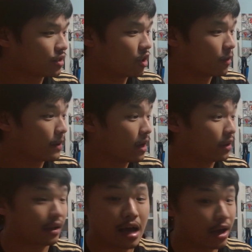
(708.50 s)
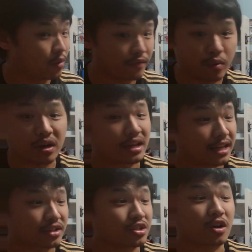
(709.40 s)
talked about, and I don't even want to
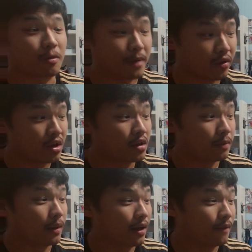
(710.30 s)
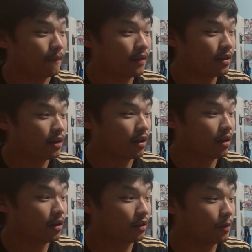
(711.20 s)
get to talk about
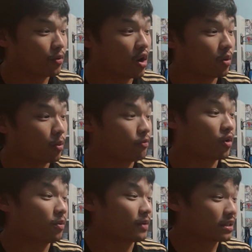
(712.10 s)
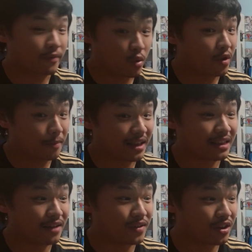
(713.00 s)
the problem with Pro, because I've already
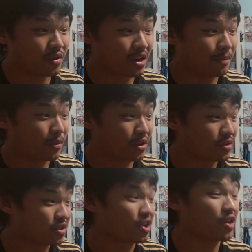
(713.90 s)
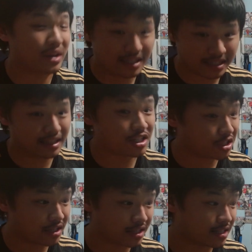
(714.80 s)
made that video a couple of years ago, and it's
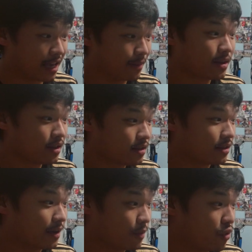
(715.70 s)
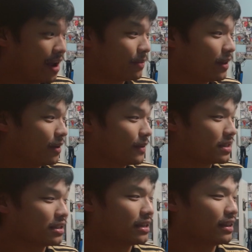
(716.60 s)
literally the same crap that I've
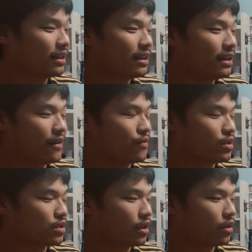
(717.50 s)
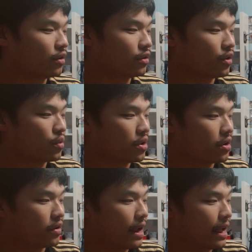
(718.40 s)
been seeing every single
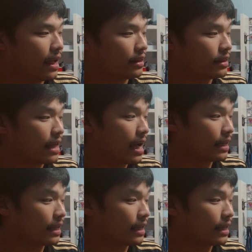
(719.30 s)
year. And